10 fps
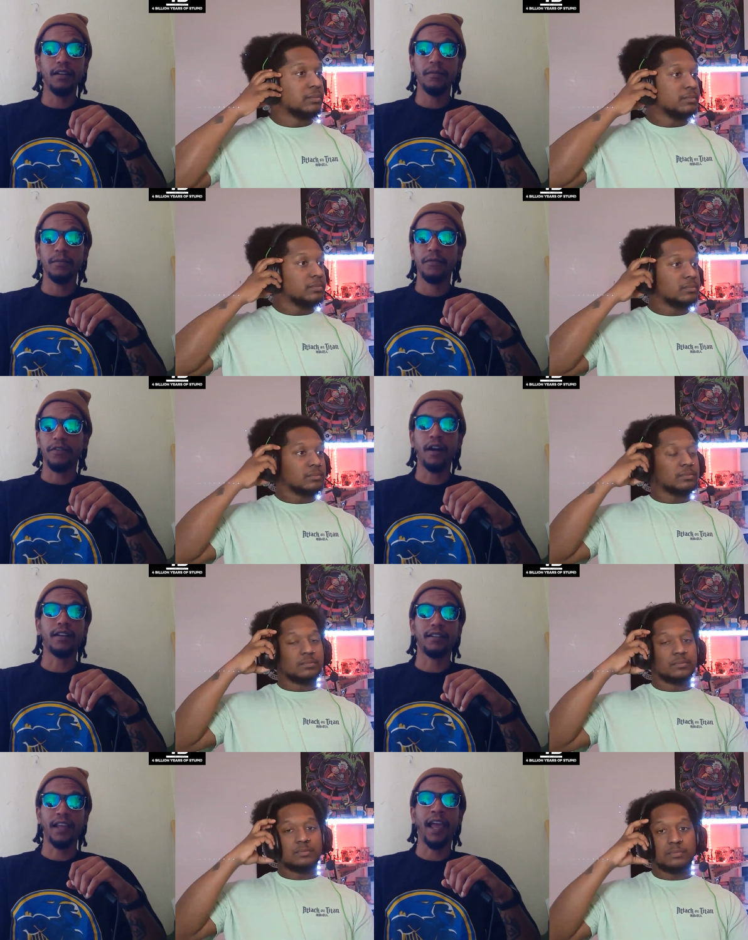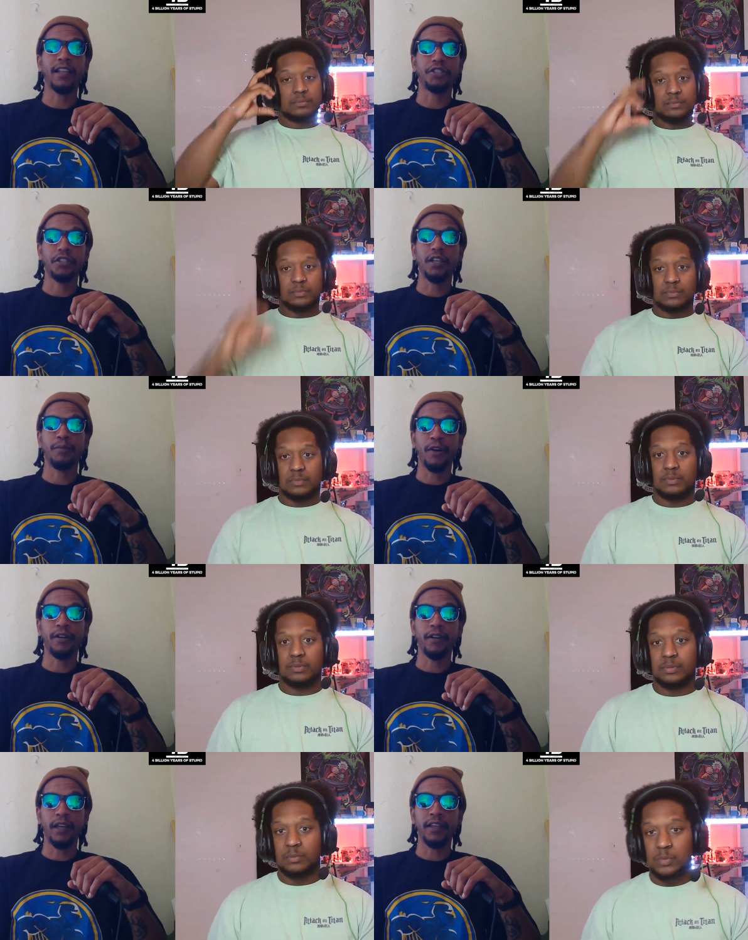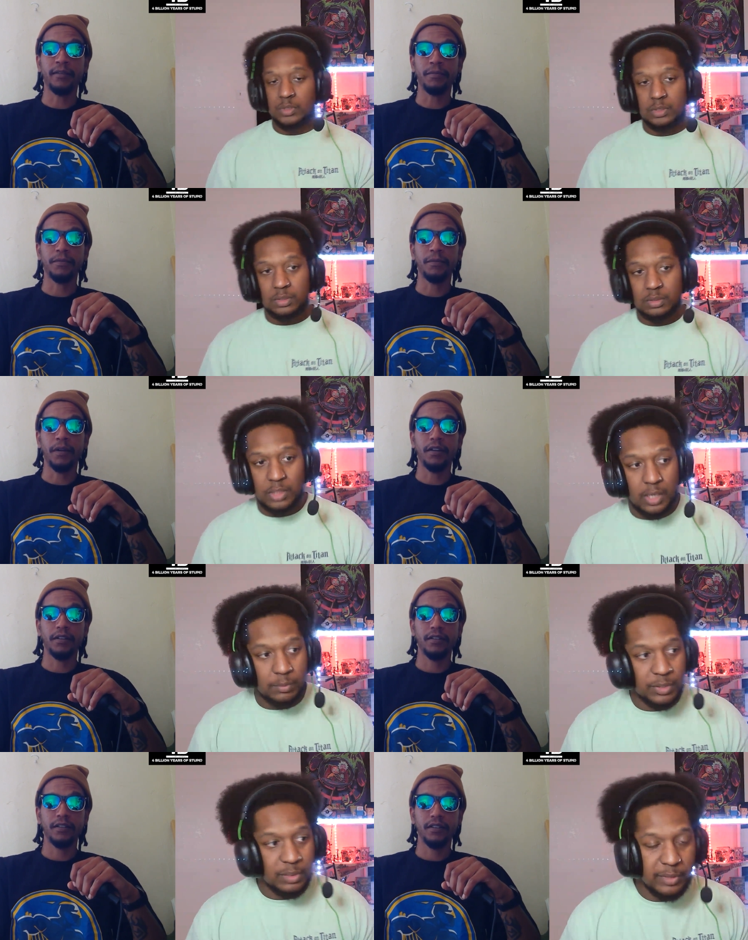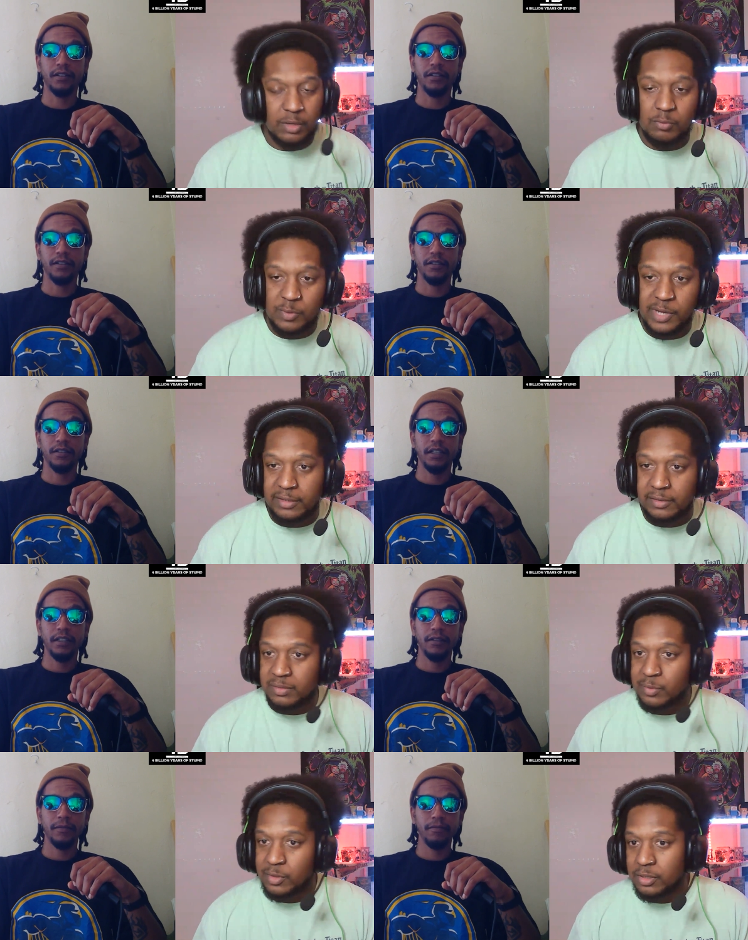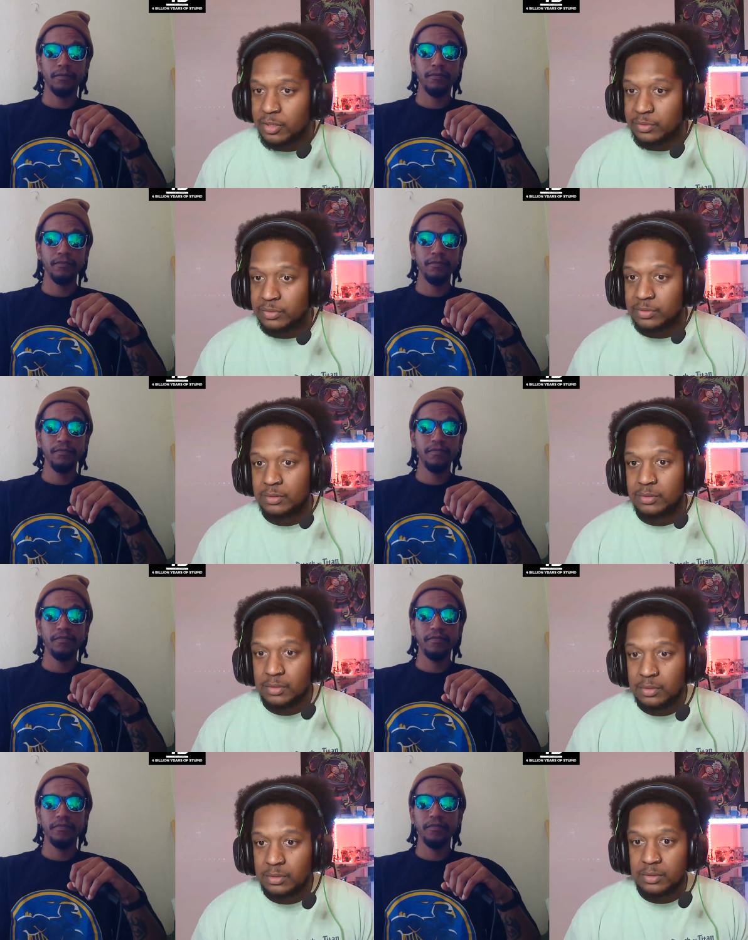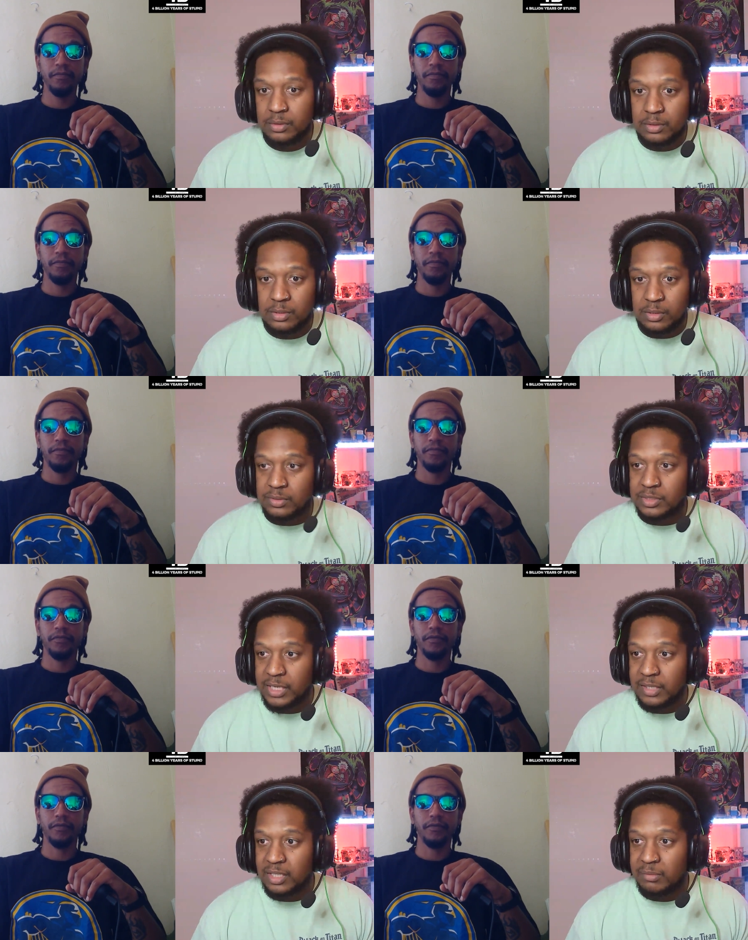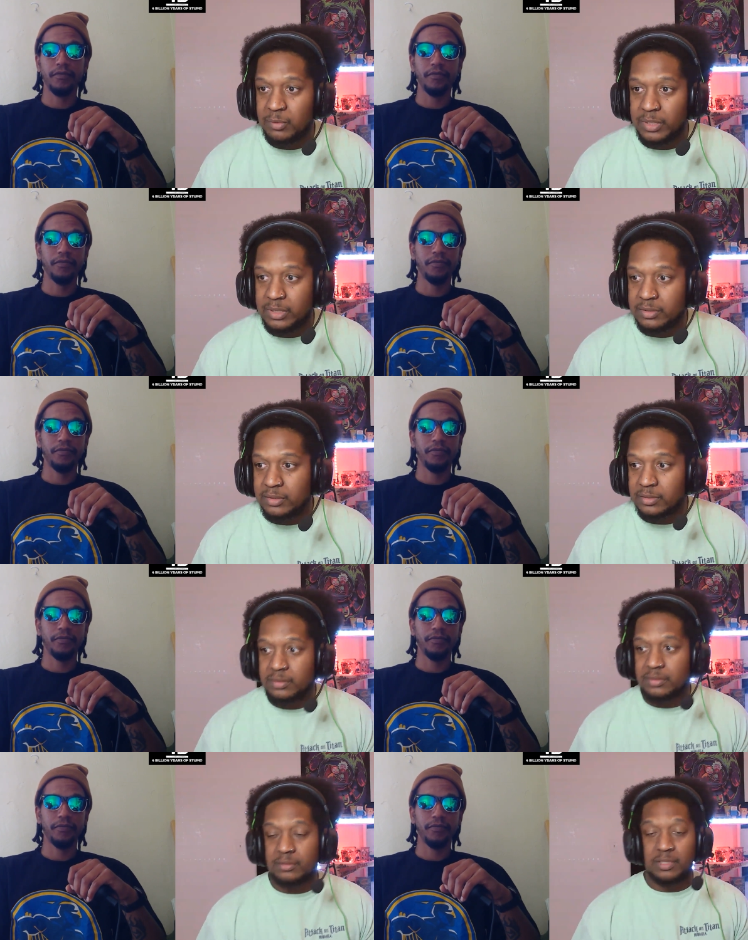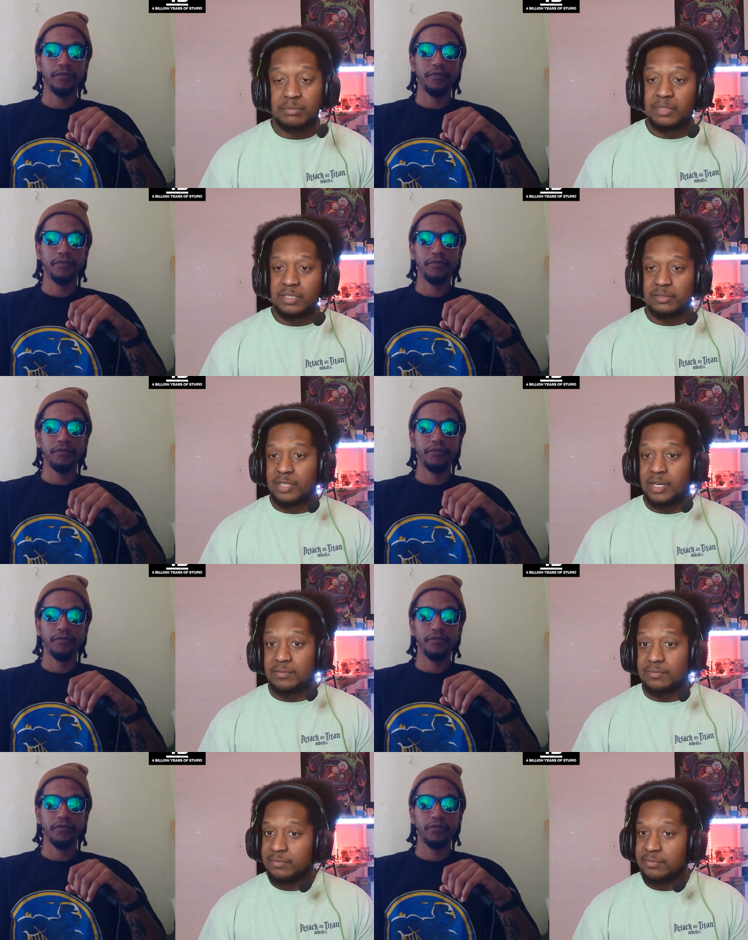Speaker 1: fuck that shit, bro. Like,
Speaker 2: well, yeah, we we gonna react to some more Coast. You gonna see in the coming weeks, cause them niggas tough.